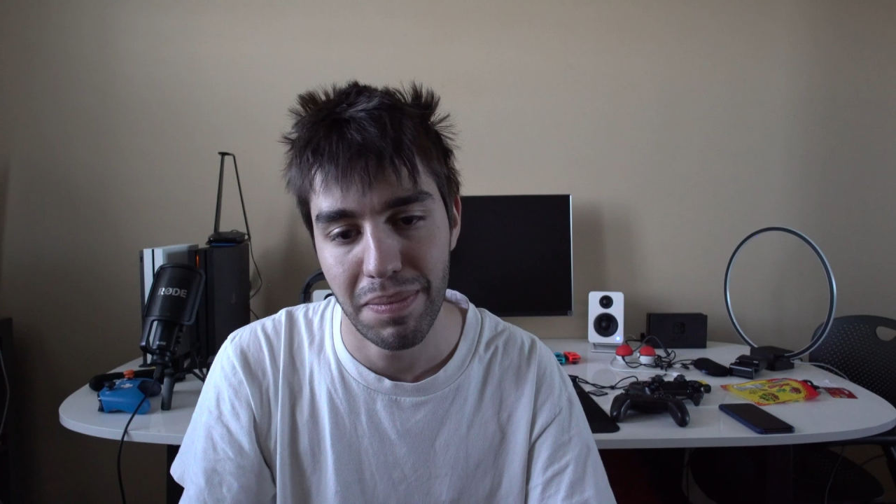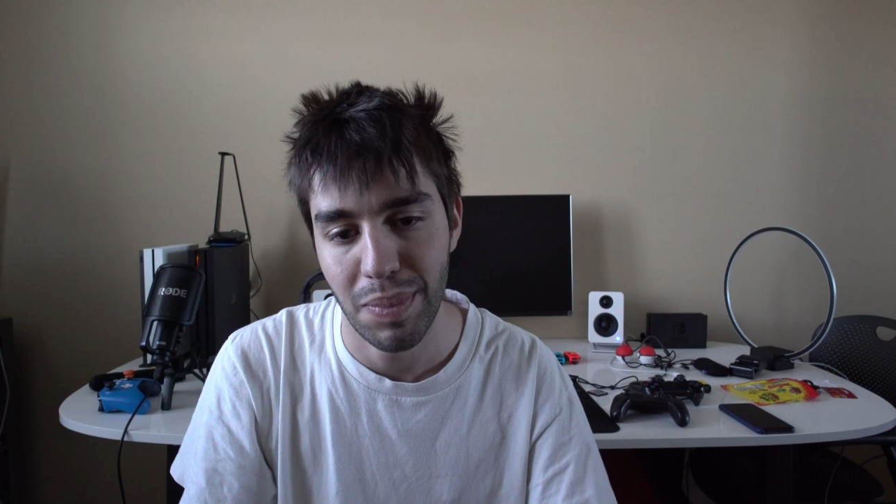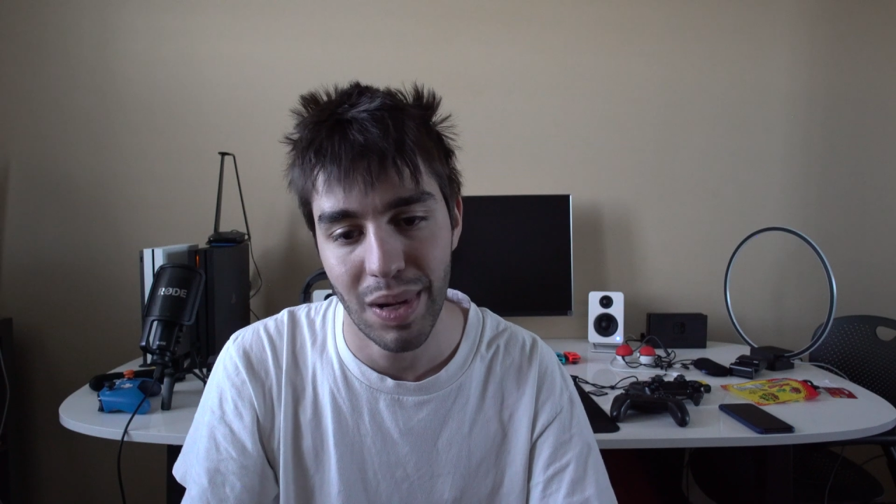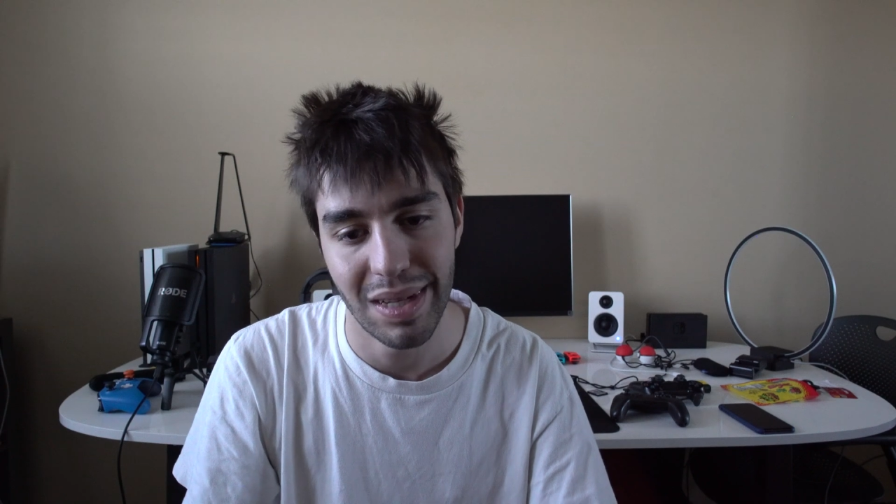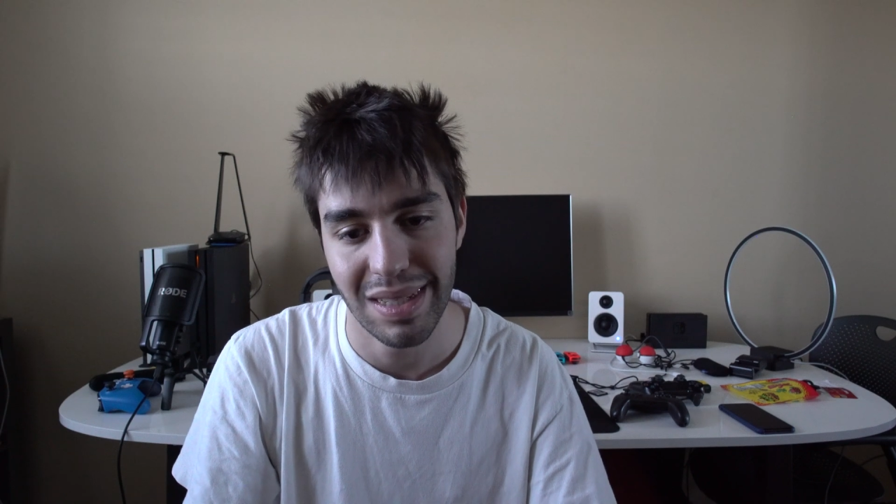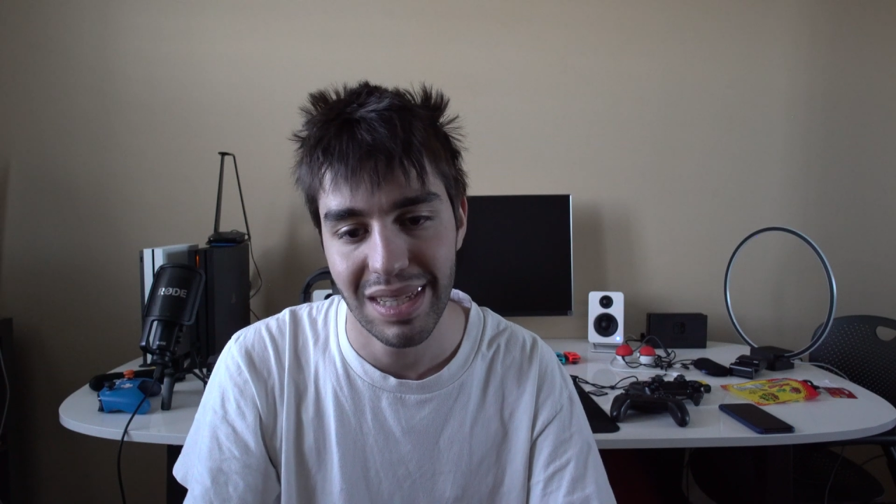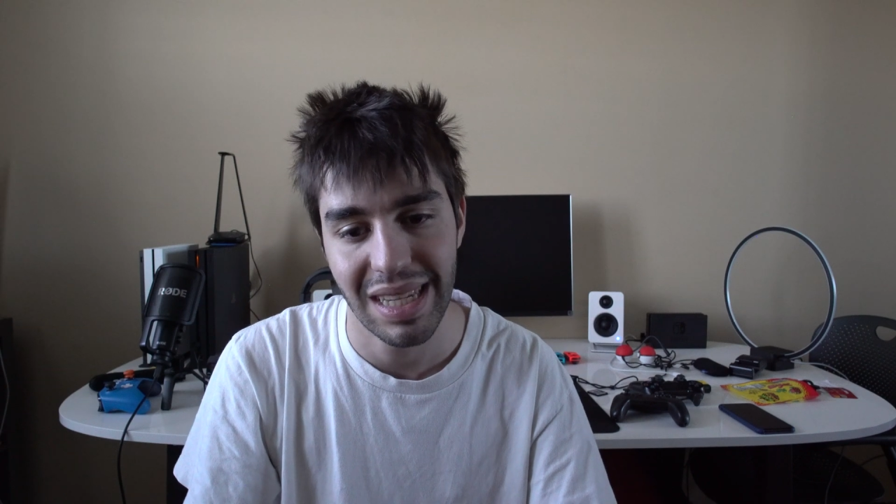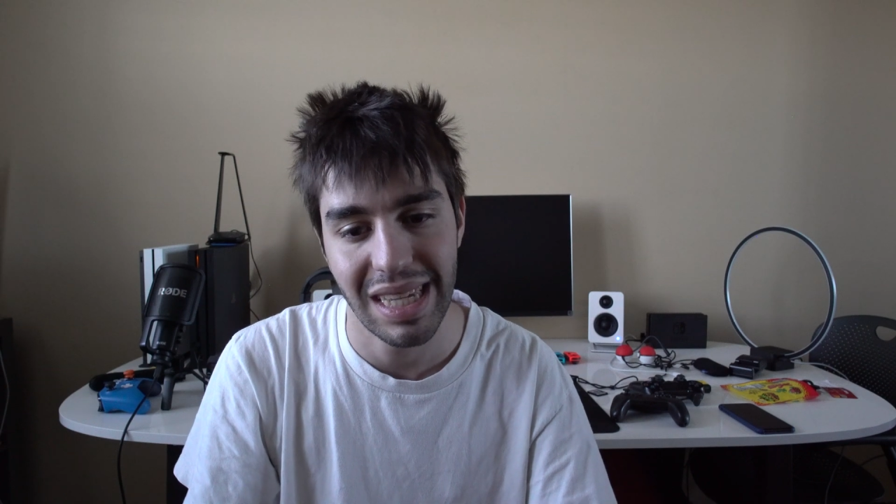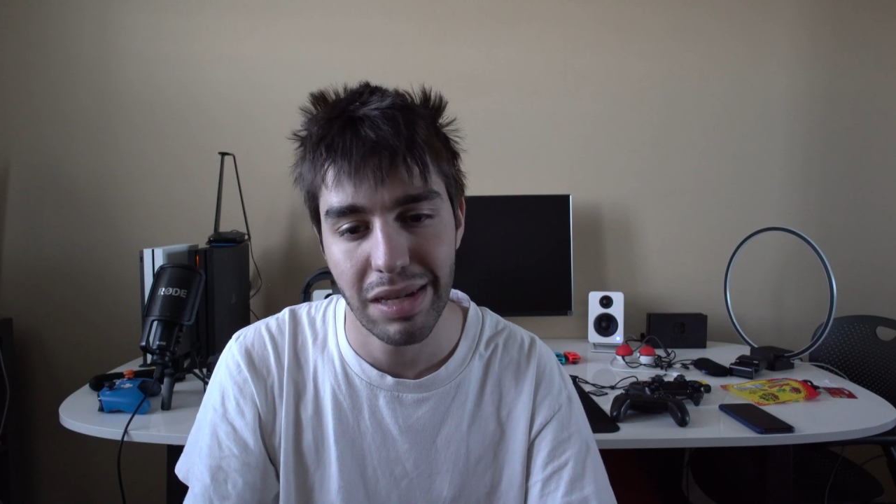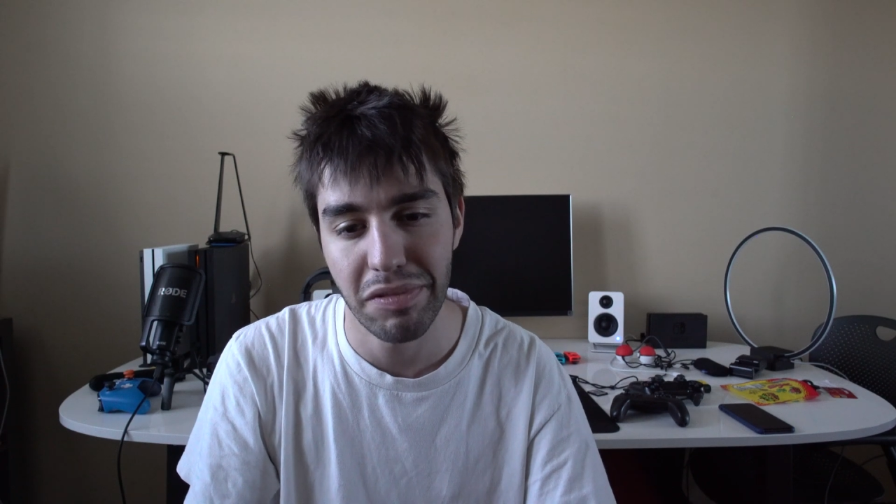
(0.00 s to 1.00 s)

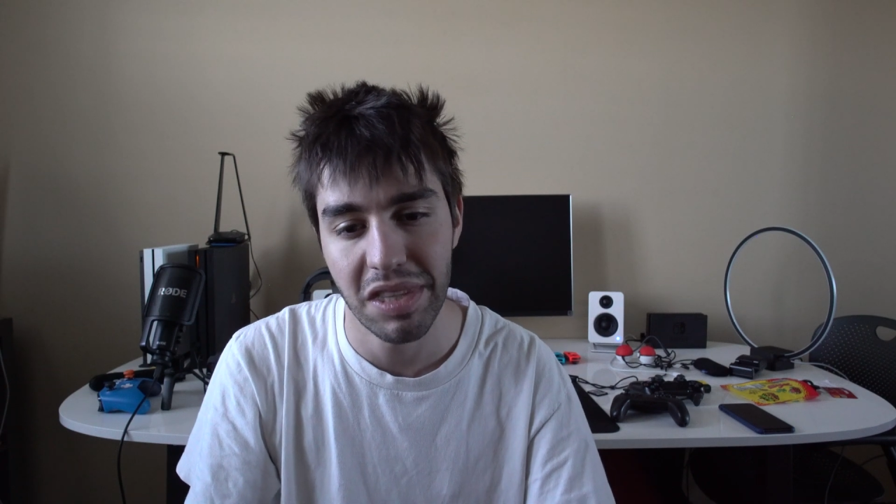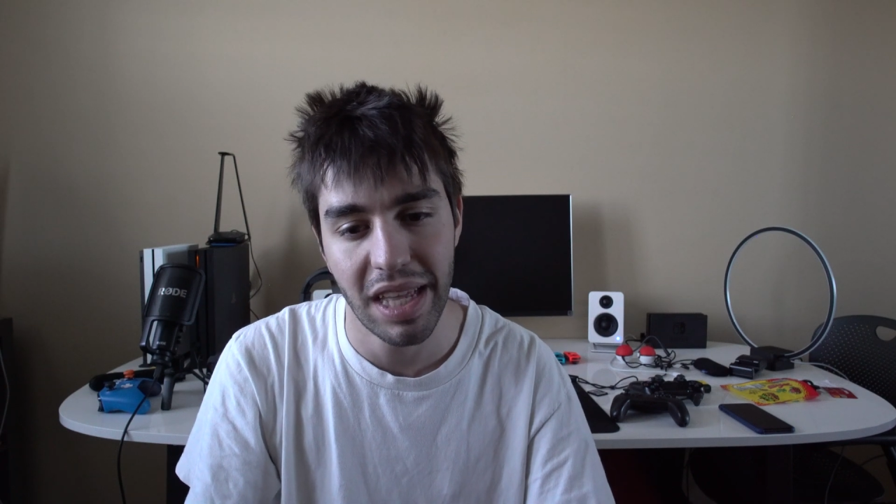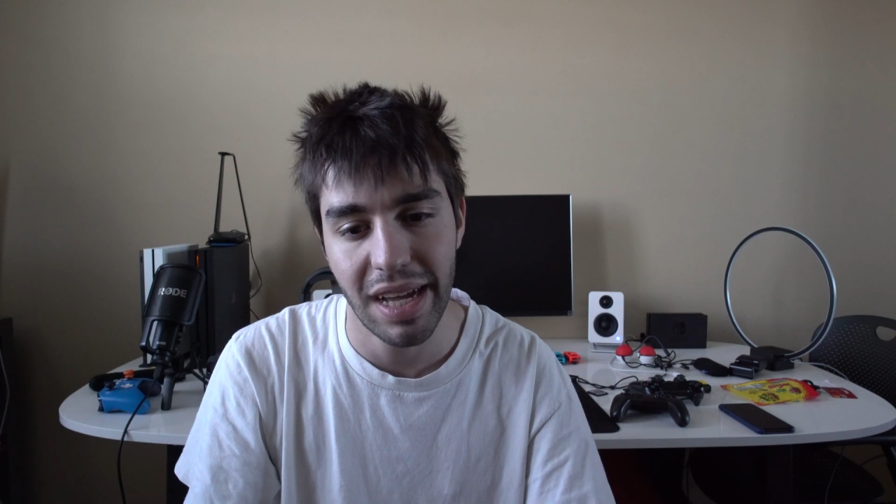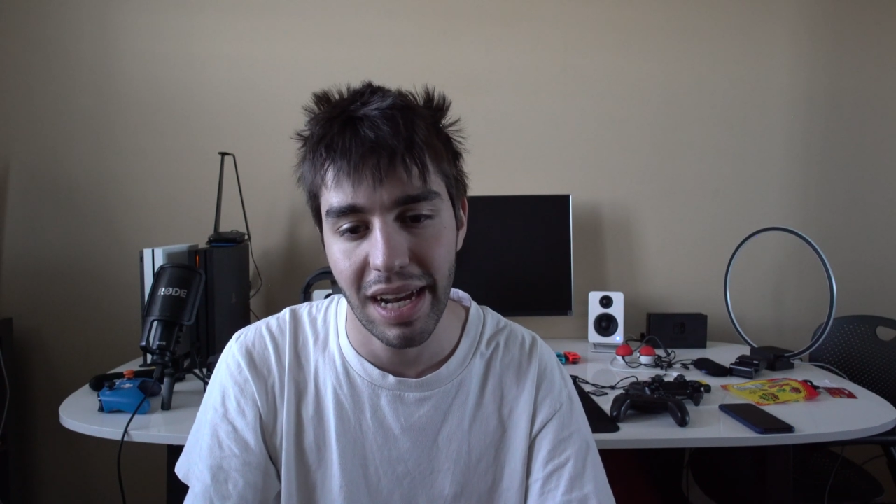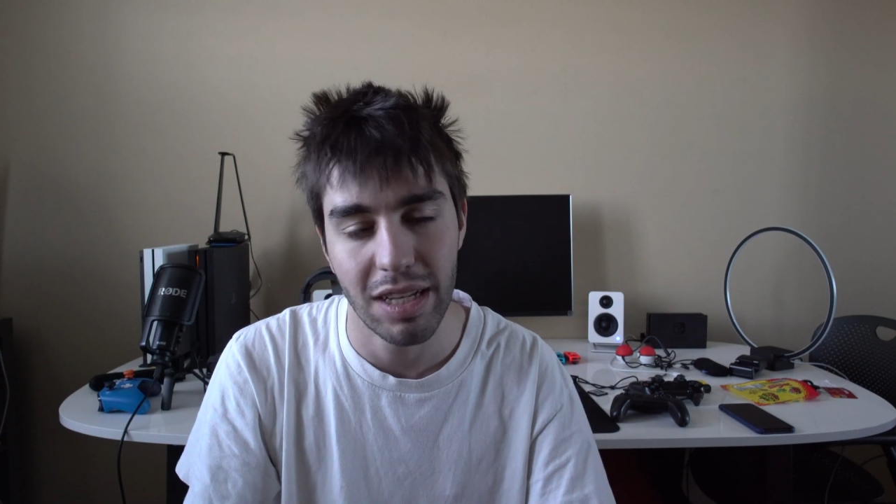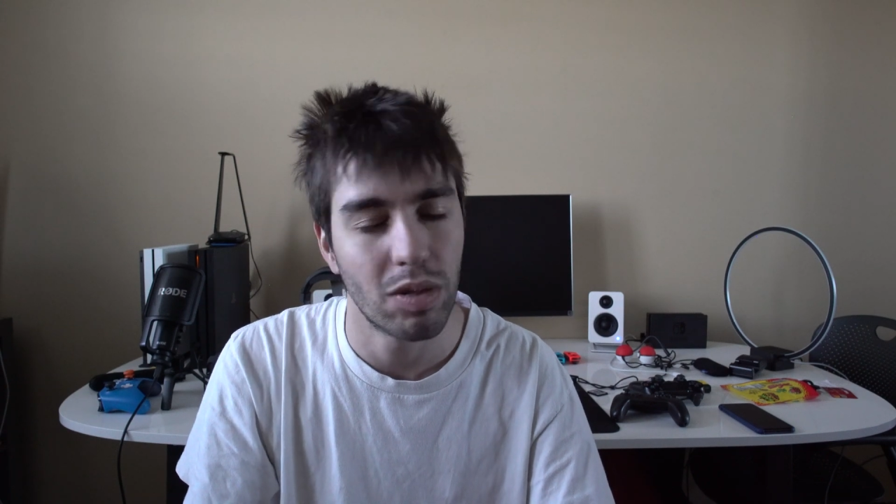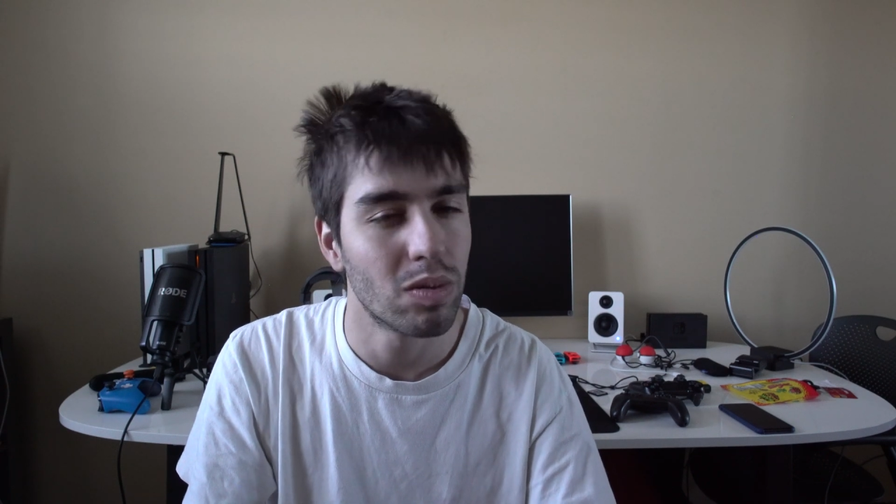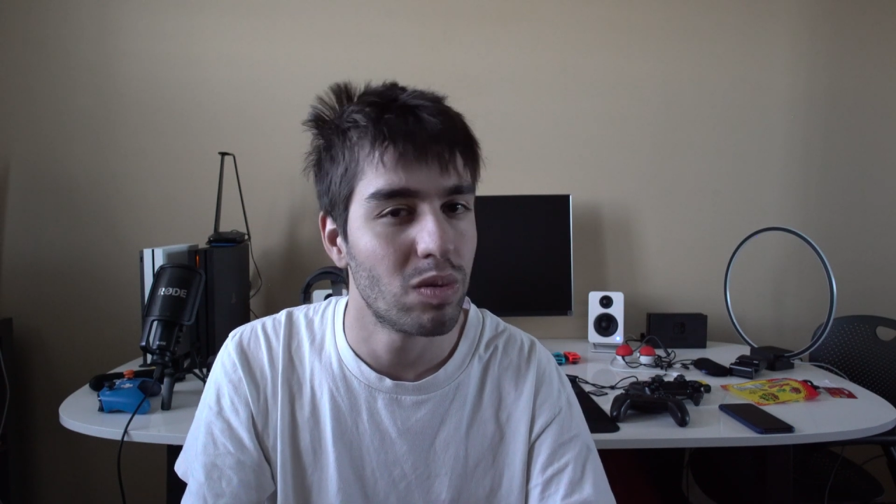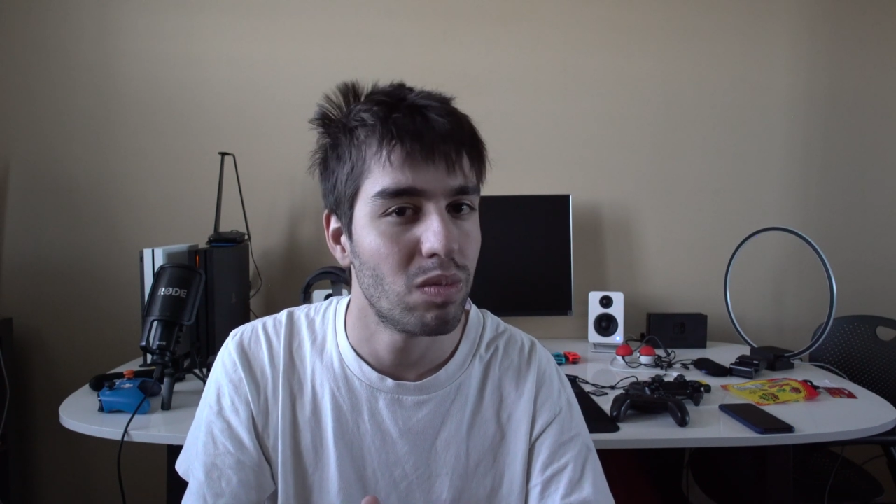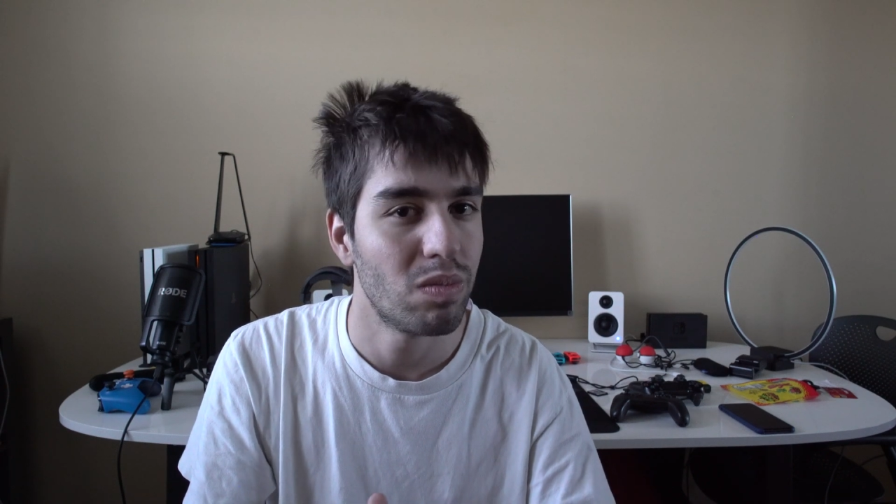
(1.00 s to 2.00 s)
But given that I don't